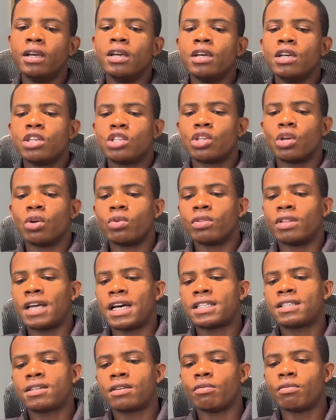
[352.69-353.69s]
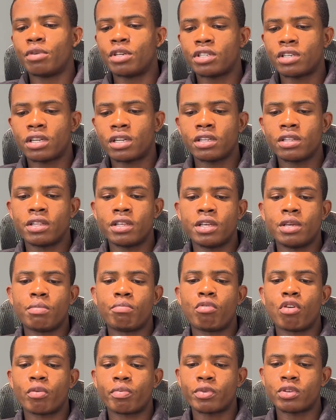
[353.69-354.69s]
So that's basically the
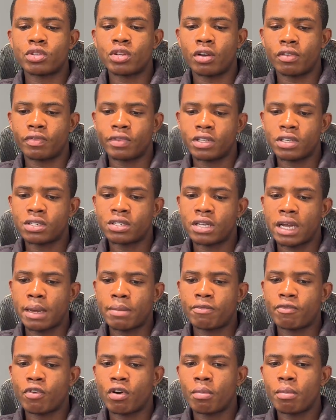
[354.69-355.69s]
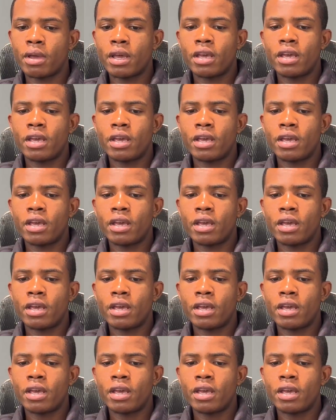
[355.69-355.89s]
purpose of this type form.